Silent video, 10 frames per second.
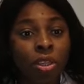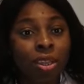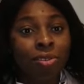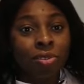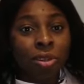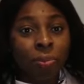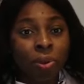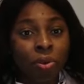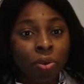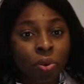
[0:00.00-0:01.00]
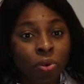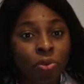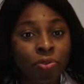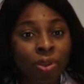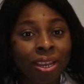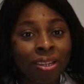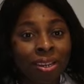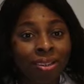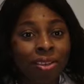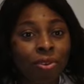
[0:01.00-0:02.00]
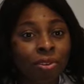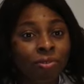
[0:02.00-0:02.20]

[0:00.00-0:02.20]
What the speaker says: That's about all you find, and then